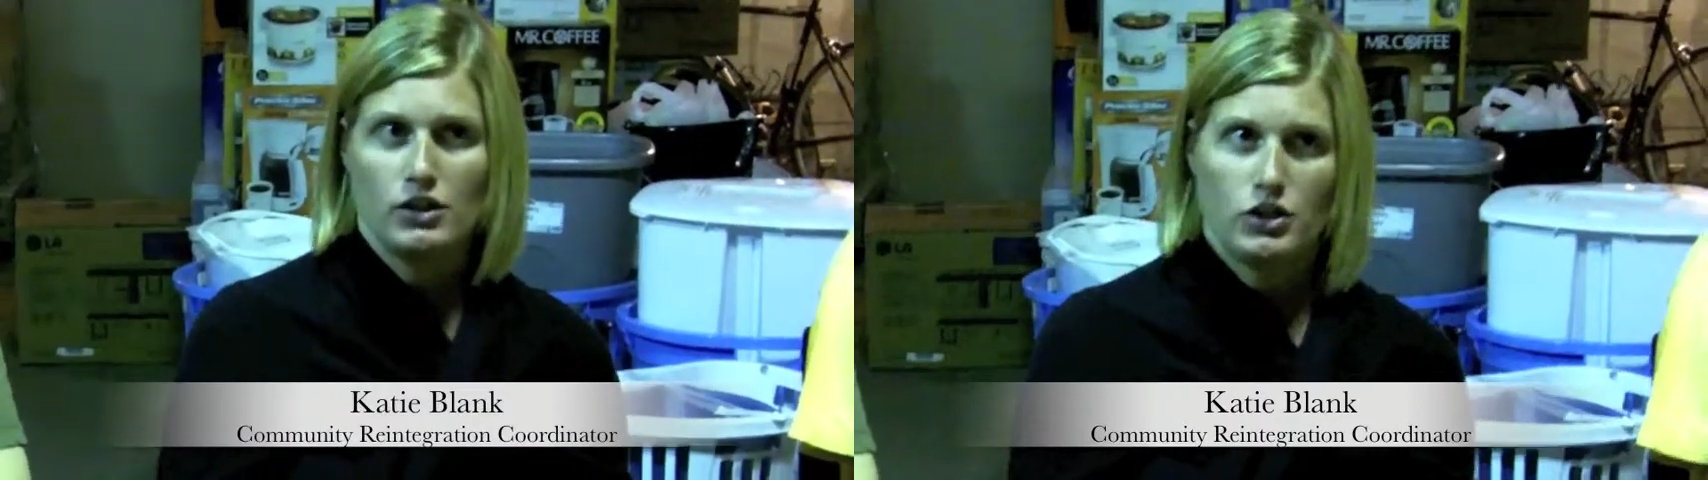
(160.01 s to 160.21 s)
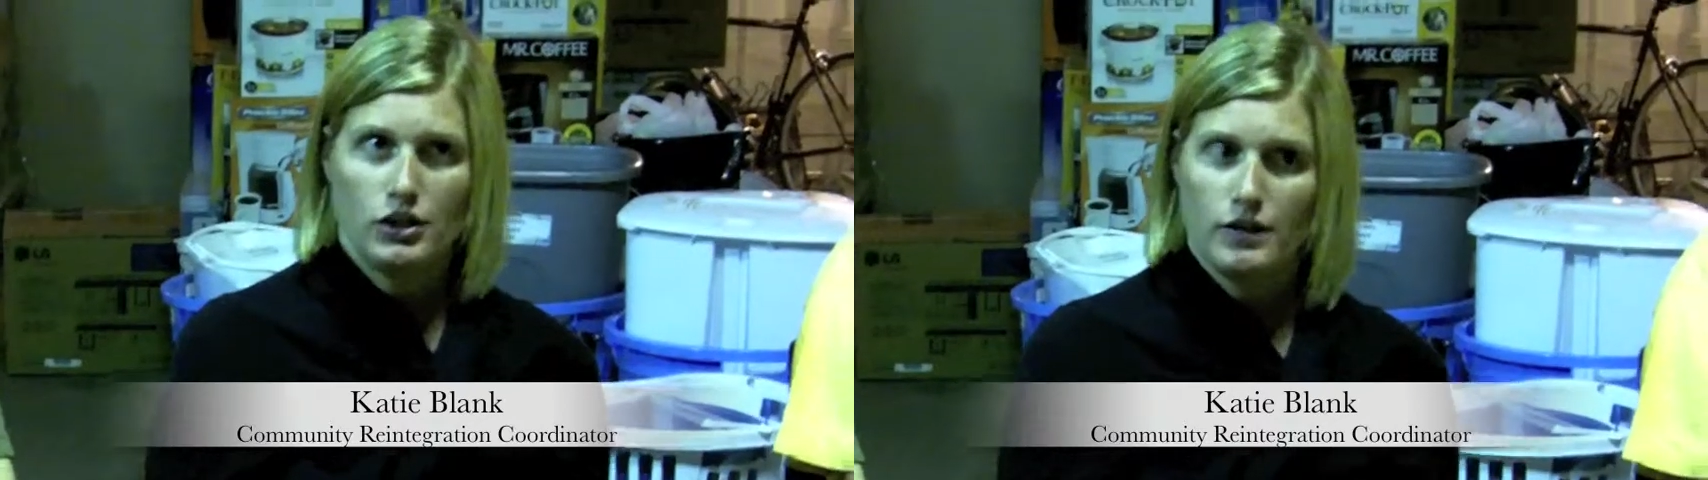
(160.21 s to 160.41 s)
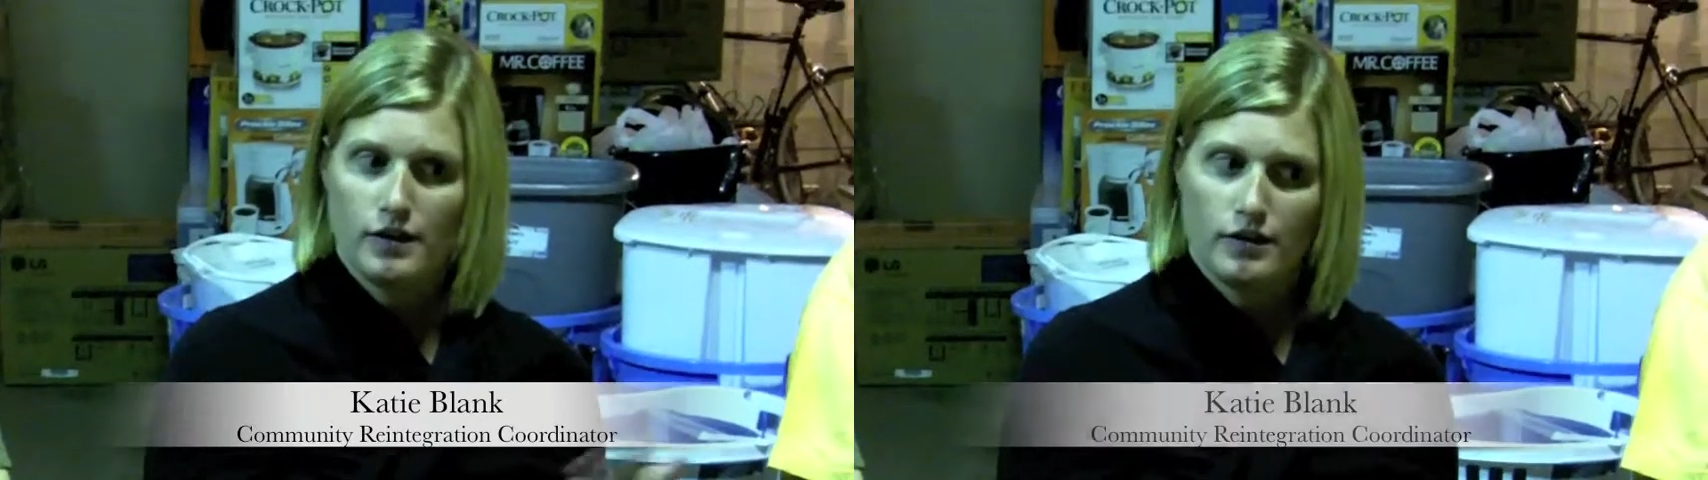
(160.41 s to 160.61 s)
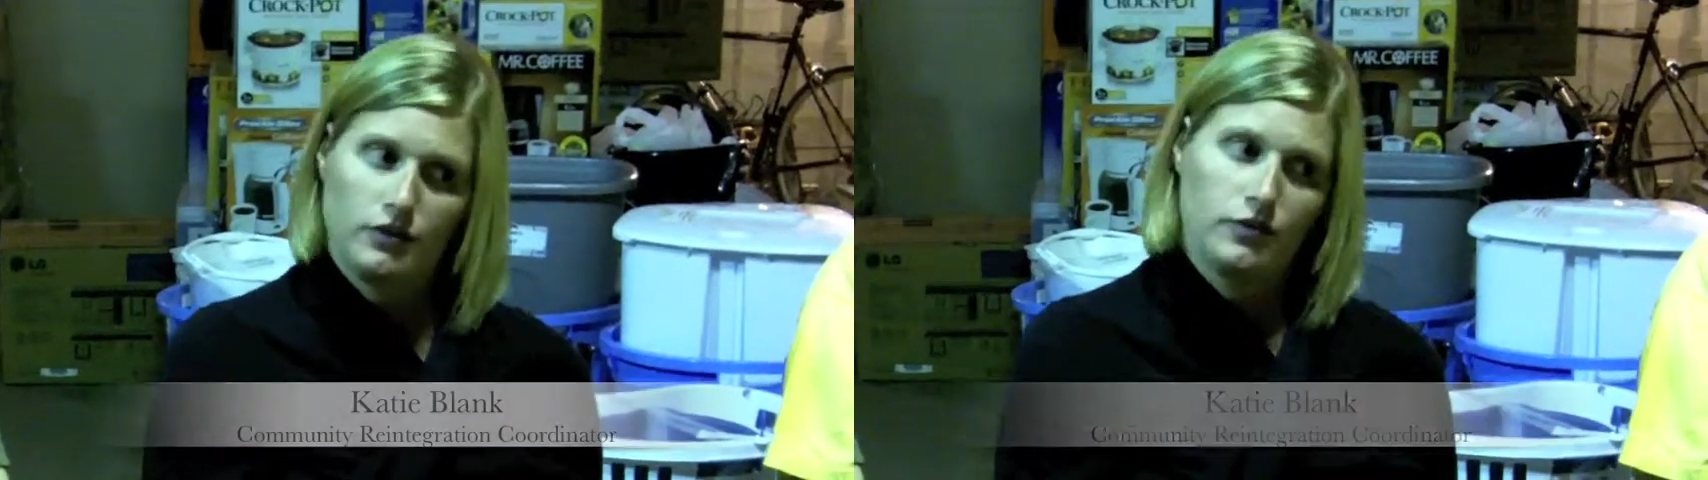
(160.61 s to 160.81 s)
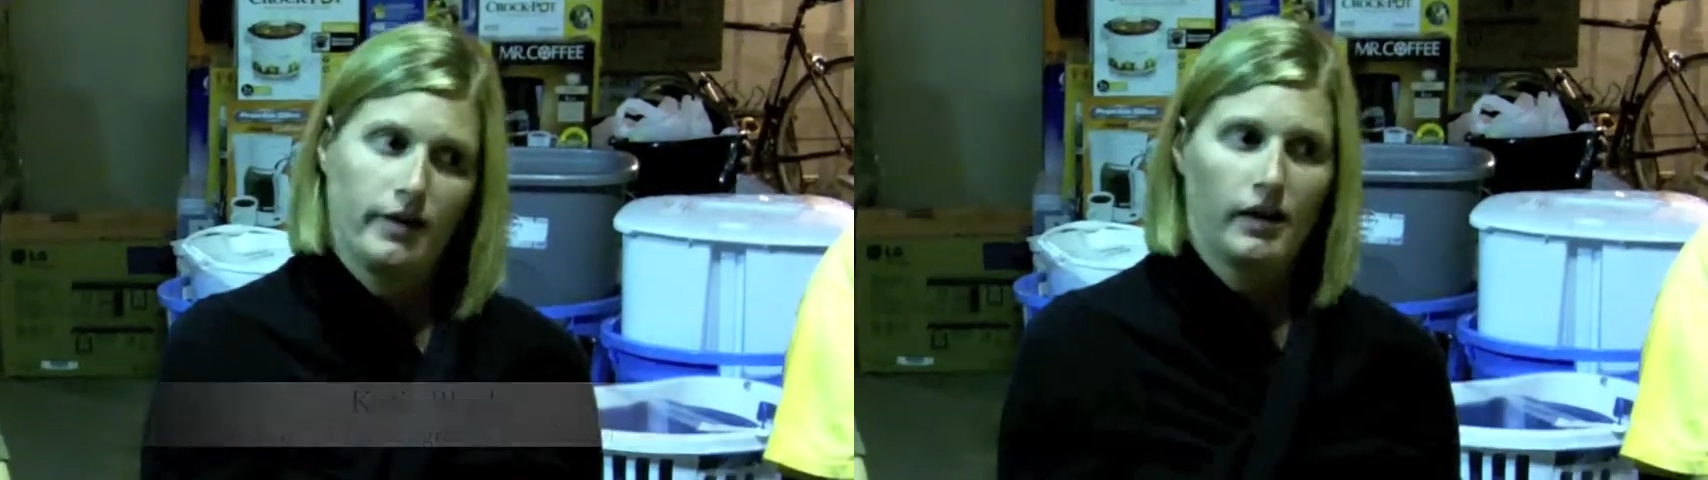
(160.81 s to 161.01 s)
ensure that
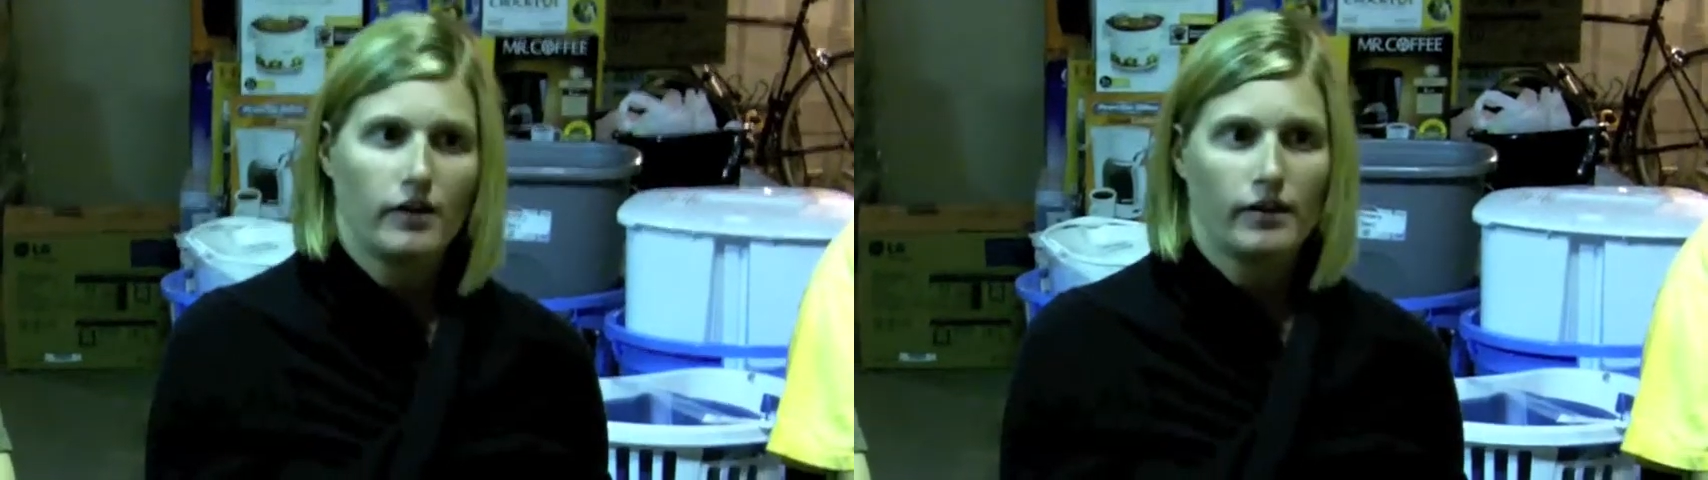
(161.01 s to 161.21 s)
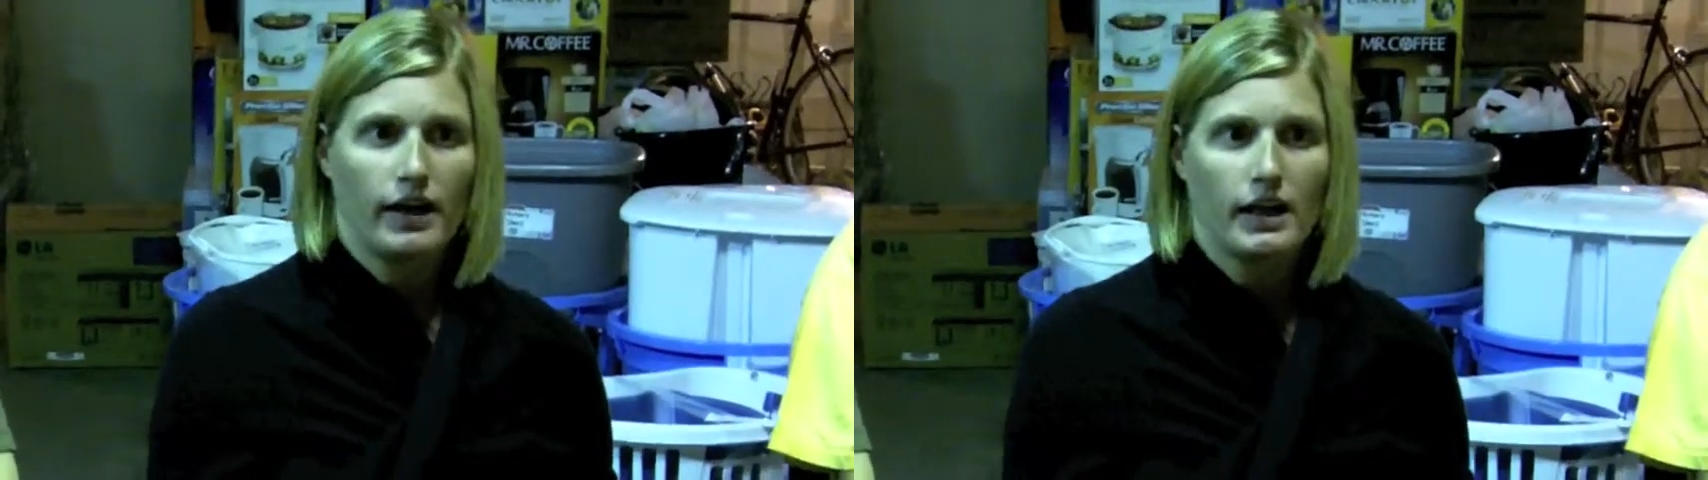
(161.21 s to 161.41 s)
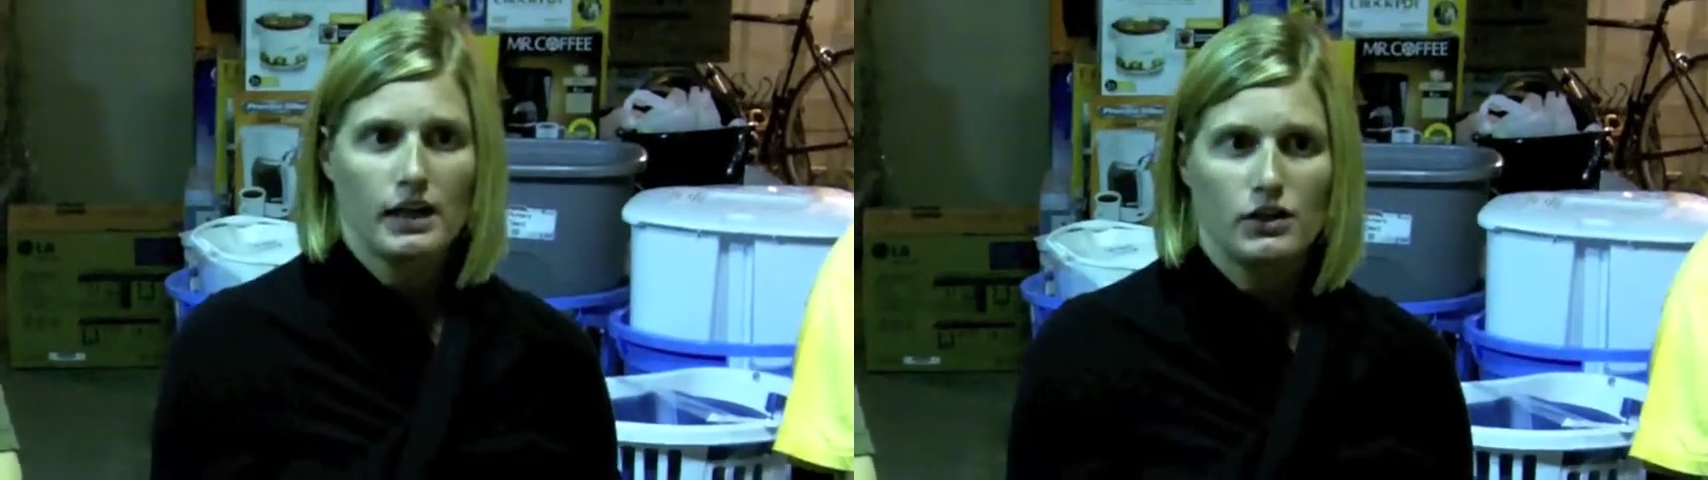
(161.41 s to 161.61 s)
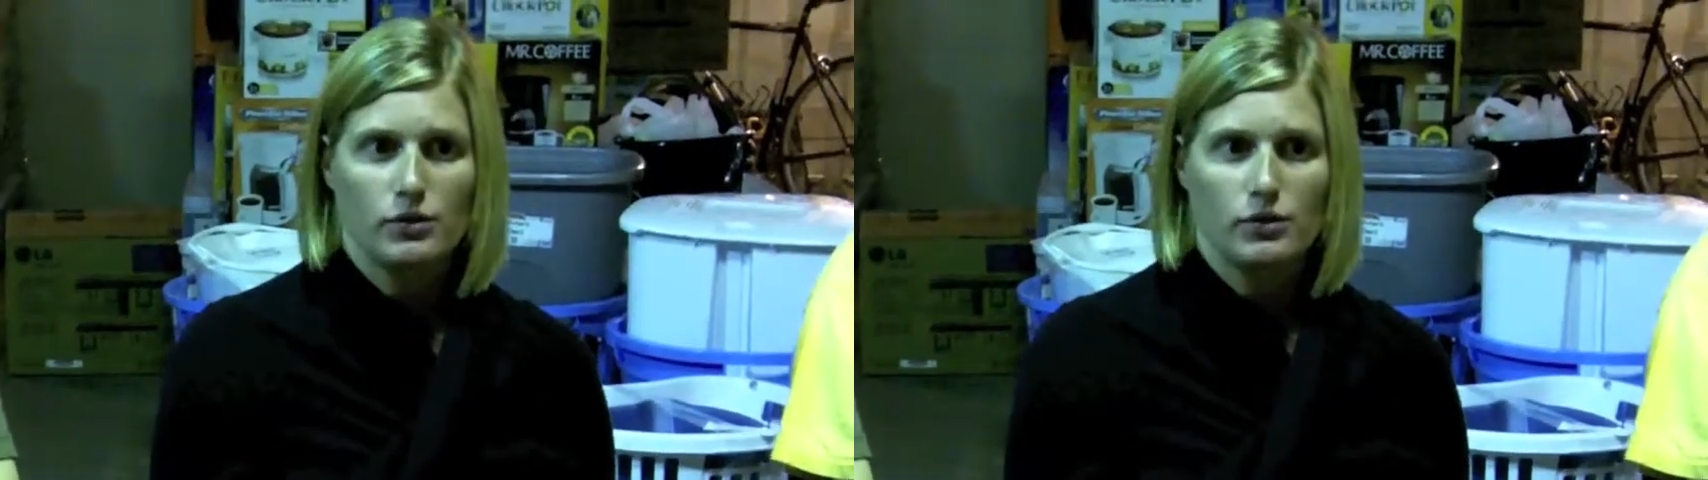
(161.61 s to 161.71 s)
they're doing all right